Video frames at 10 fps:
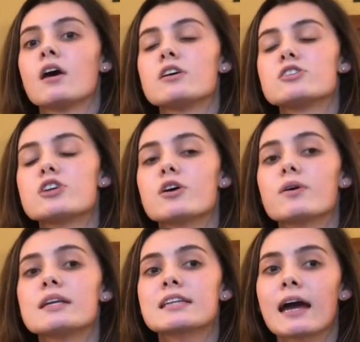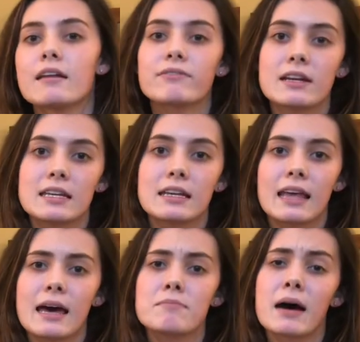So it's kind of finding
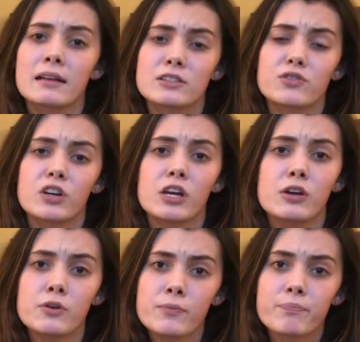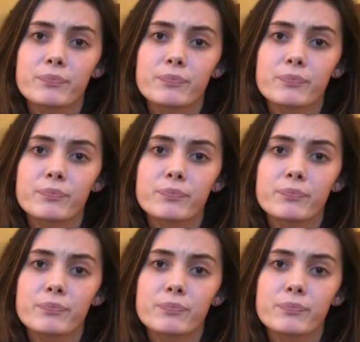that balance for you.